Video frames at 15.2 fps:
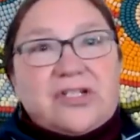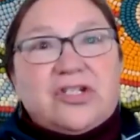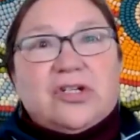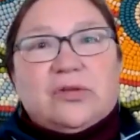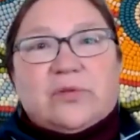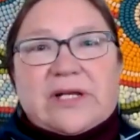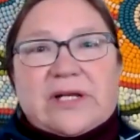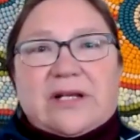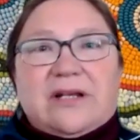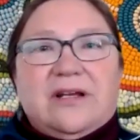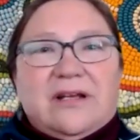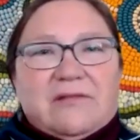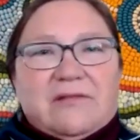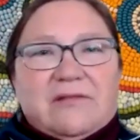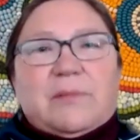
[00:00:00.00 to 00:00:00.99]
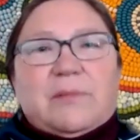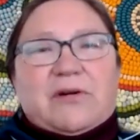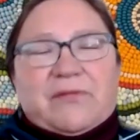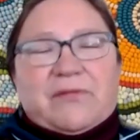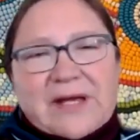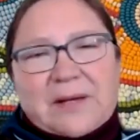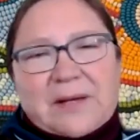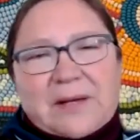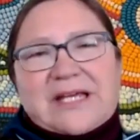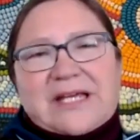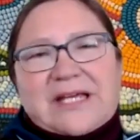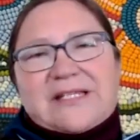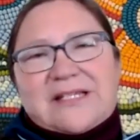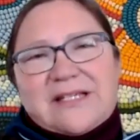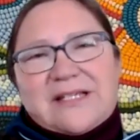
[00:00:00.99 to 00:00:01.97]
children from their
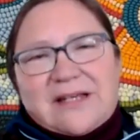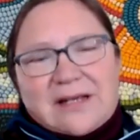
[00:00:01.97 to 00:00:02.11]
families?